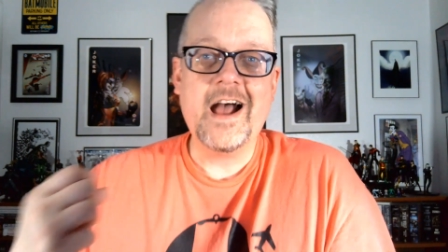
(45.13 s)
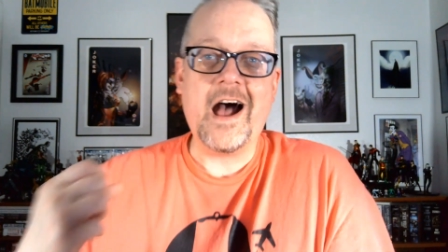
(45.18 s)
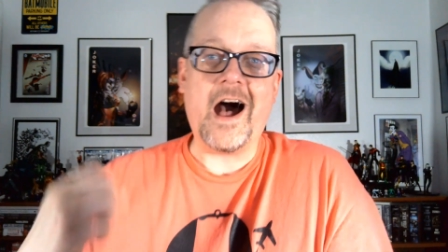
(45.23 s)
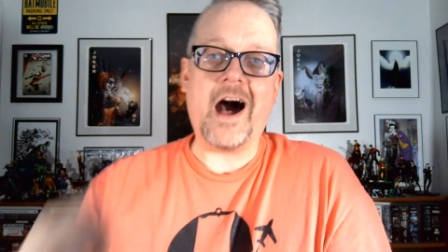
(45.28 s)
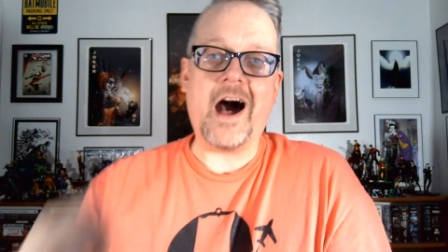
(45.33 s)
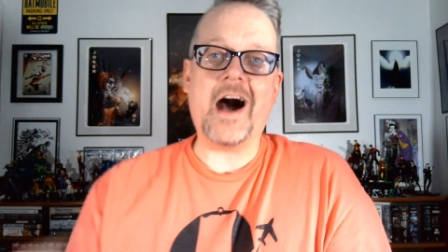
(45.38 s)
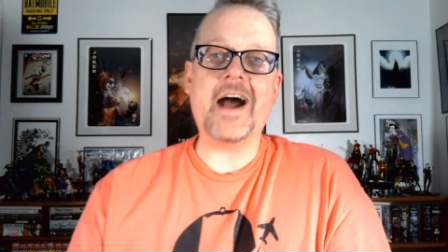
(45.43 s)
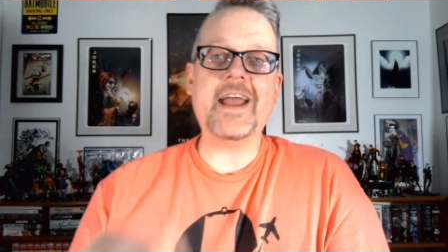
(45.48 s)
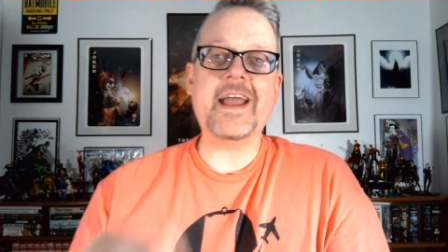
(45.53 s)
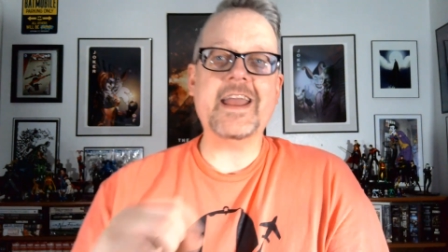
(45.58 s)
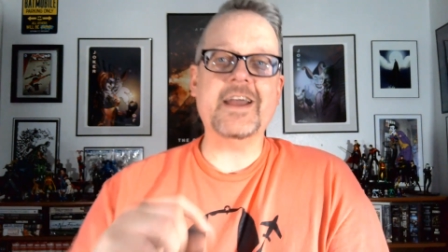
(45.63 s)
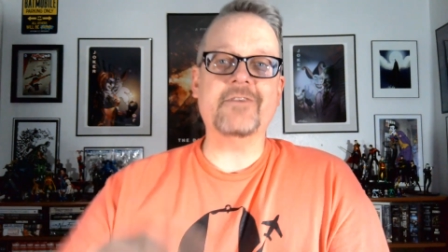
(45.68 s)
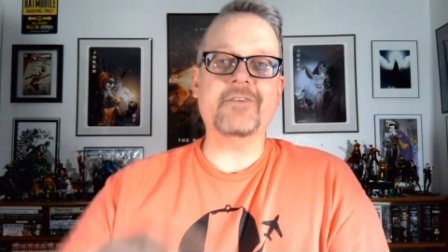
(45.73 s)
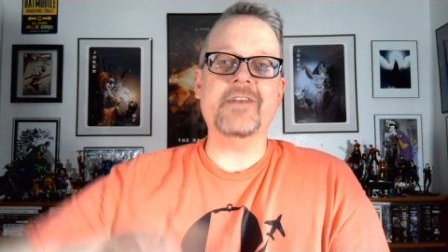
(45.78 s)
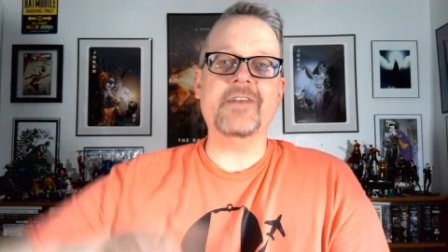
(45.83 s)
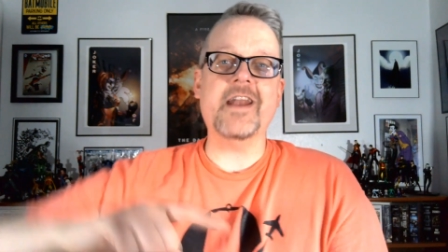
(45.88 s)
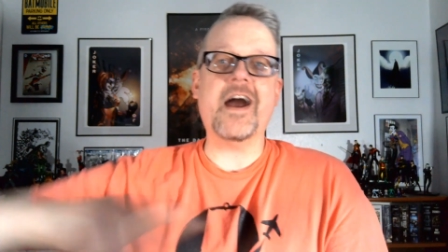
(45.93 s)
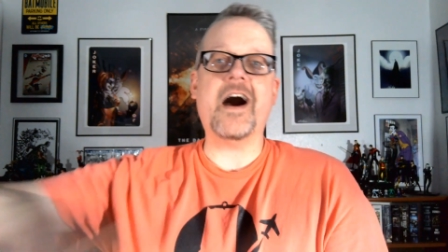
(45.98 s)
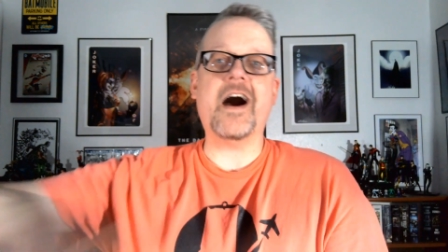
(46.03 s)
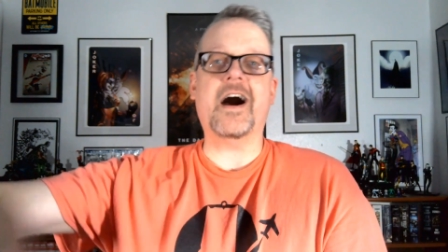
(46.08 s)
I have
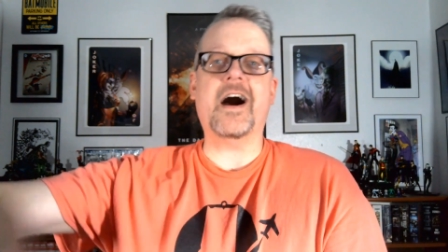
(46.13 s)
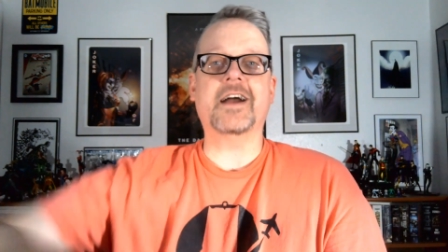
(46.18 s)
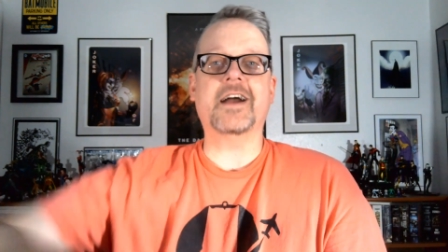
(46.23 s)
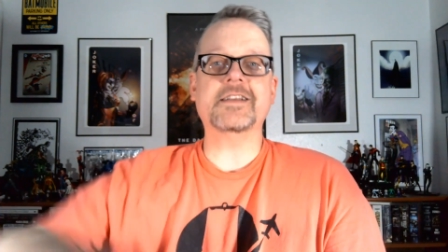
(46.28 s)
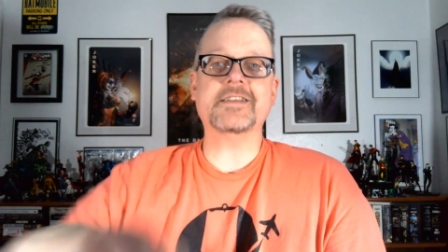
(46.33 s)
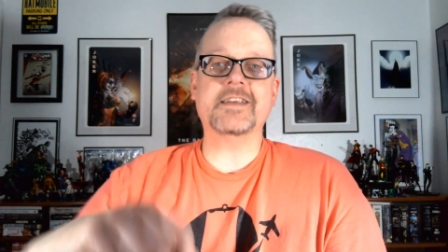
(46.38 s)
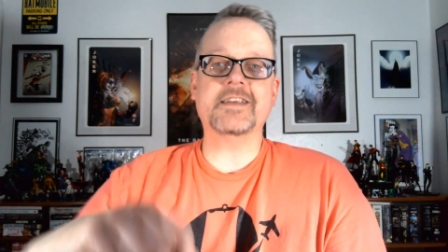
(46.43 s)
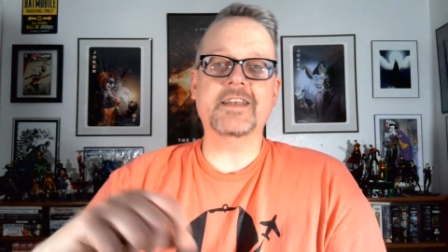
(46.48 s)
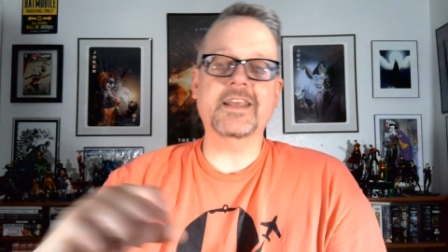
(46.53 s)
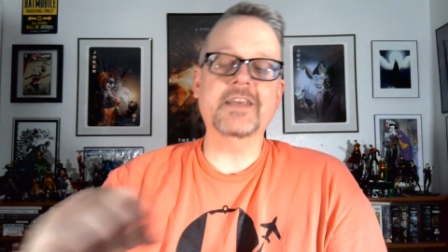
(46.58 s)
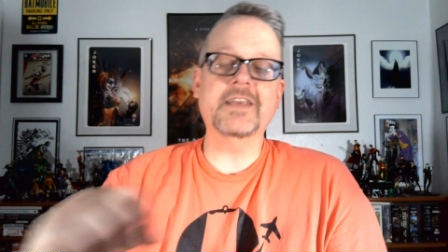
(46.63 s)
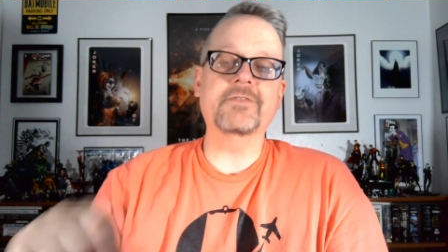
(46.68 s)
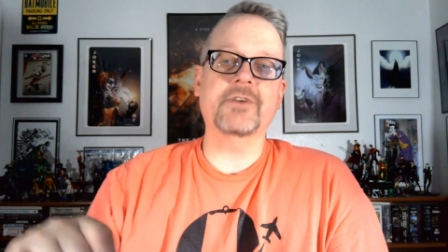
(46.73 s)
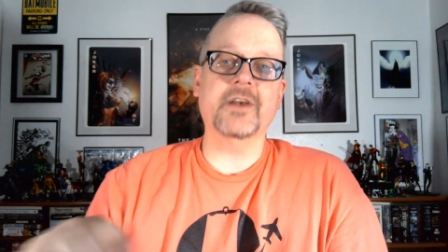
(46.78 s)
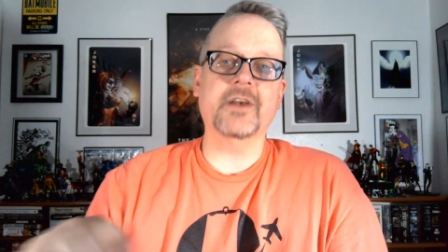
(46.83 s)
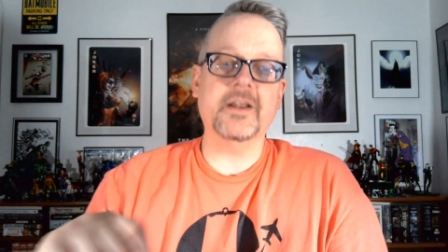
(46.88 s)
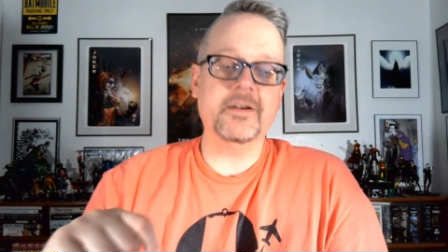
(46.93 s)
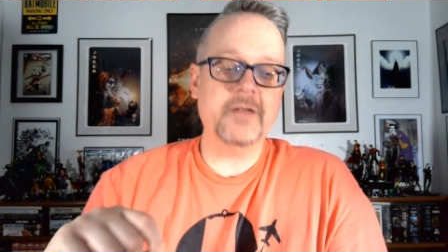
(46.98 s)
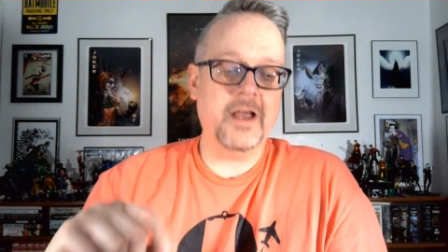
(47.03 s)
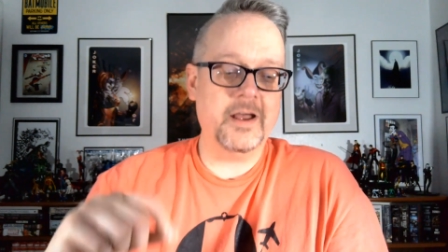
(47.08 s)
not
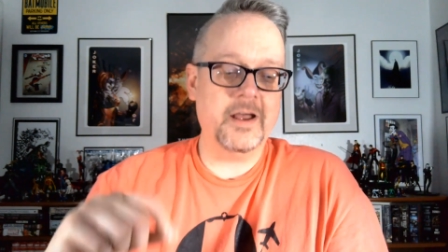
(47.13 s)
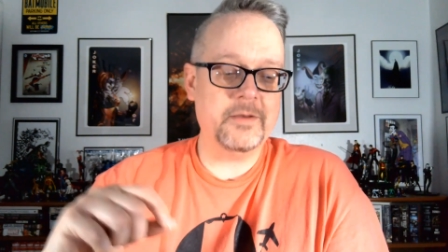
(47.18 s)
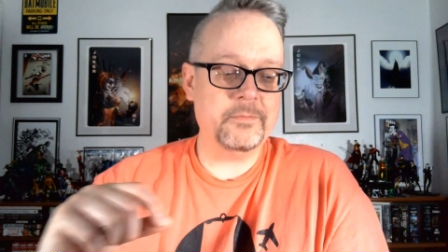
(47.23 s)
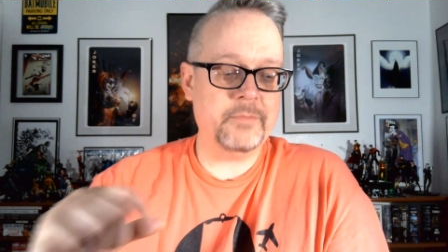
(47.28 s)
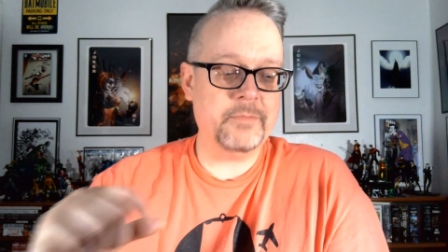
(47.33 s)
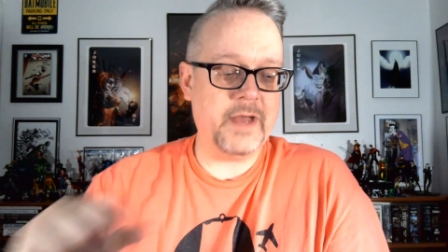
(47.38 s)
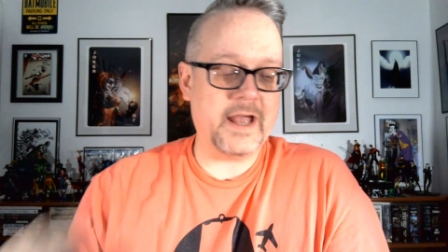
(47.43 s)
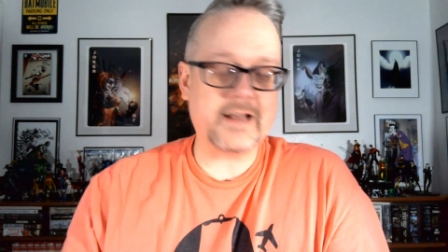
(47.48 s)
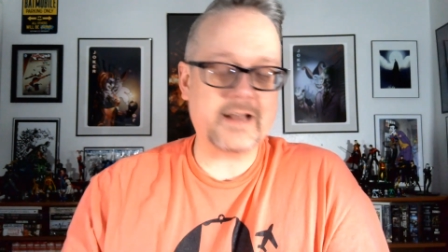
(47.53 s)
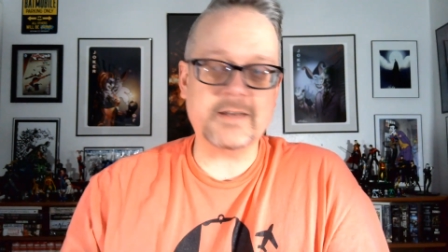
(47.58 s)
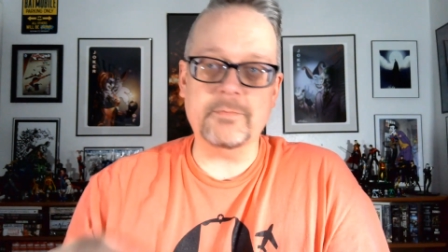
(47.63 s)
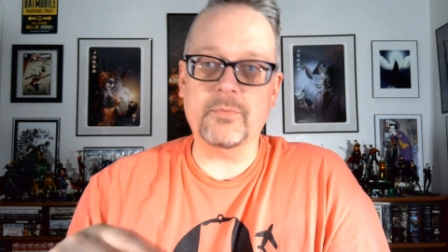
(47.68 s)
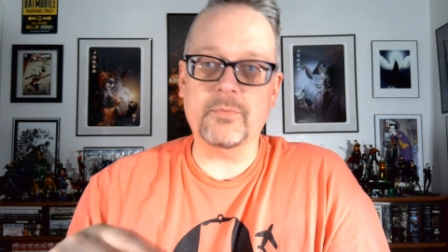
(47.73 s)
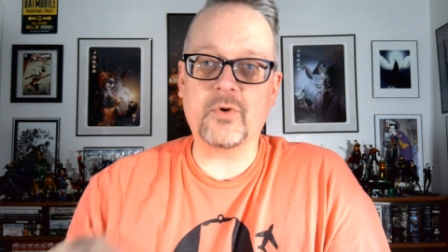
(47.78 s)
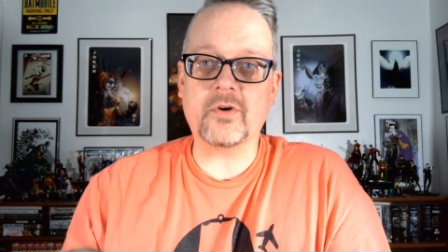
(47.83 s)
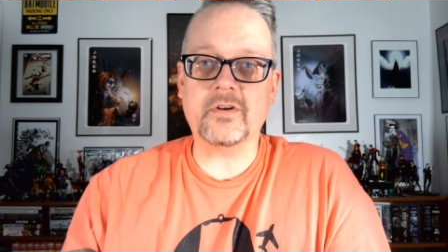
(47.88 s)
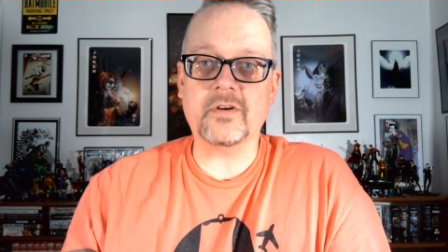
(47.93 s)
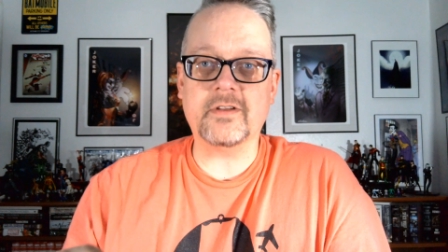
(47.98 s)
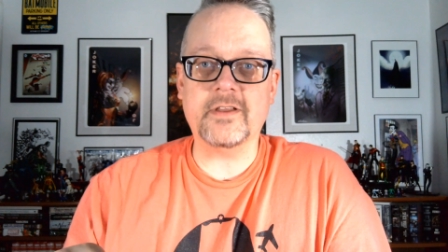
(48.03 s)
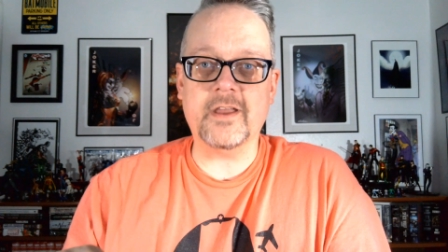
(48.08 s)
even bagged and
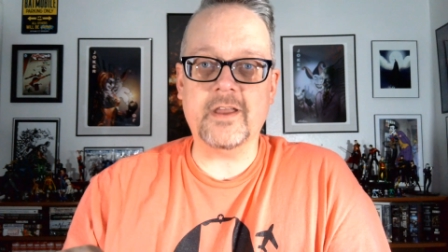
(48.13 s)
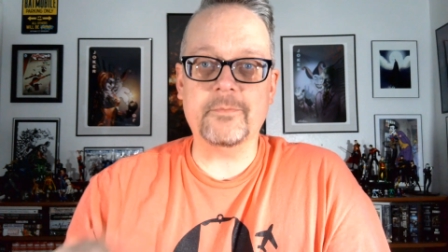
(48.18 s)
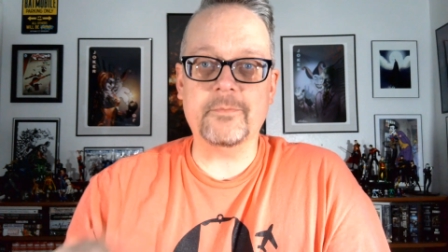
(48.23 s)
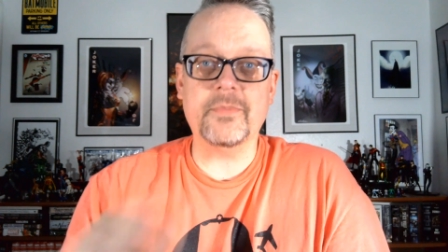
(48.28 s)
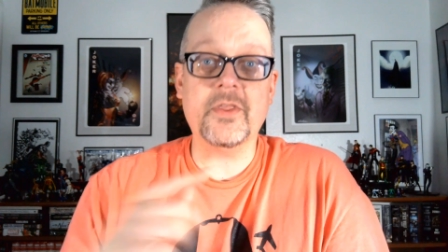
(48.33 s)
boarded them,